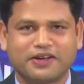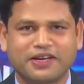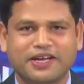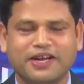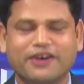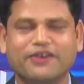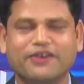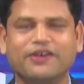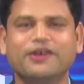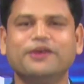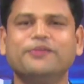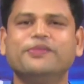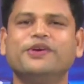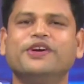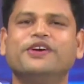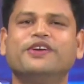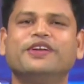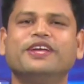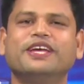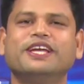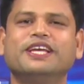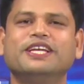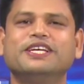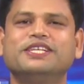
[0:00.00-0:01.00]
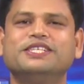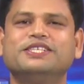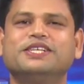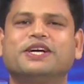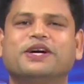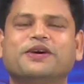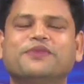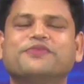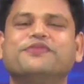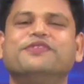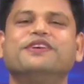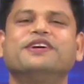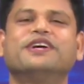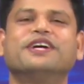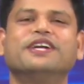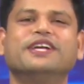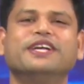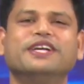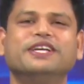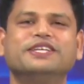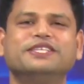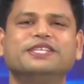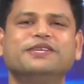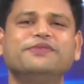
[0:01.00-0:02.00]
Caribbean English, African
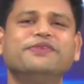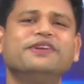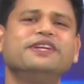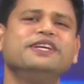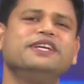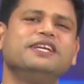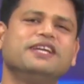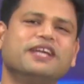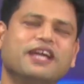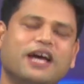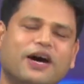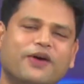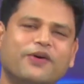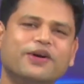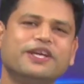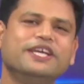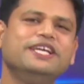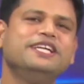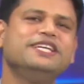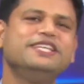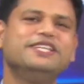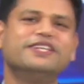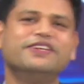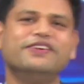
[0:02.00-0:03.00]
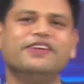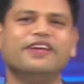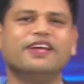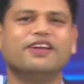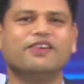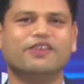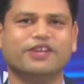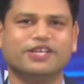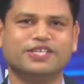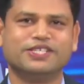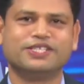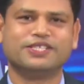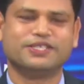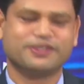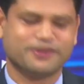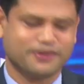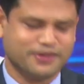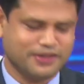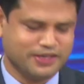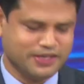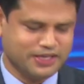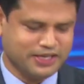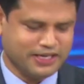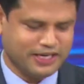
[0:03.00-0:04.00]
English, even our Indian English,
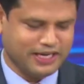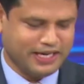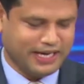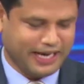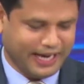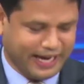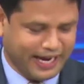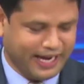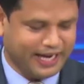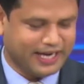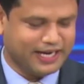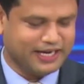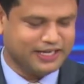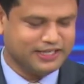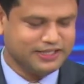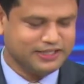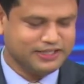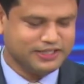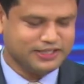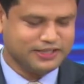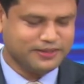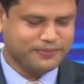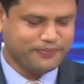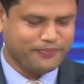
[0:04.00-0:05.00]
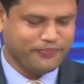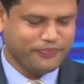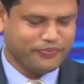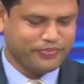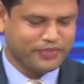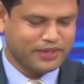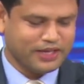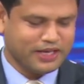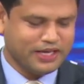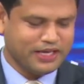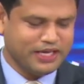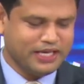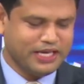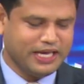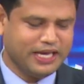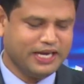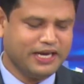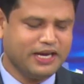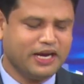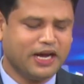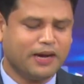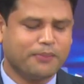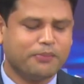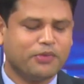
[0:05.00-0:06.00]
and a
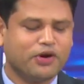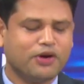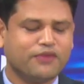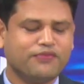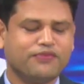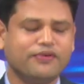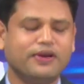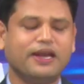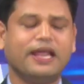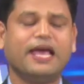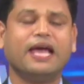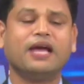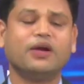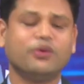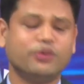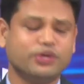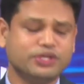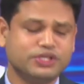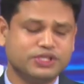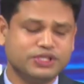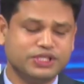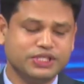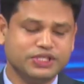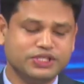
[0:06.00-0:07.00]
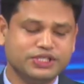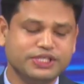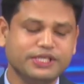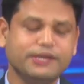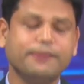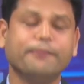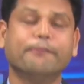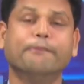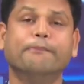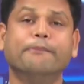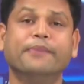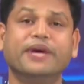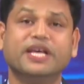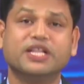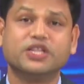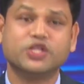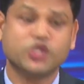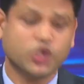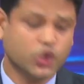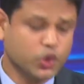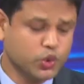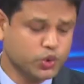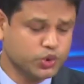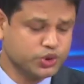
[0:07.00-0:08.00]
number of language teaching
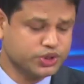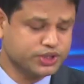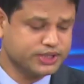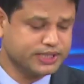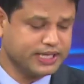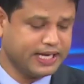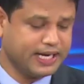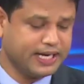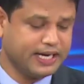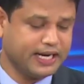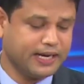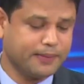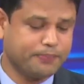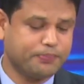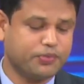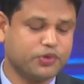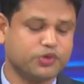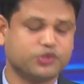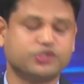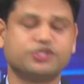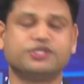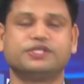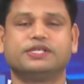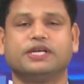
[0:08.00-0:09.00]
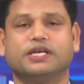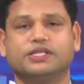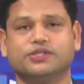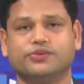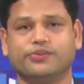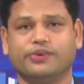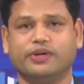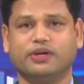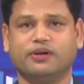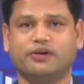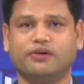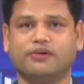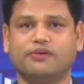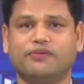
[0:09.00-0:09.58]
methods and approaches as well.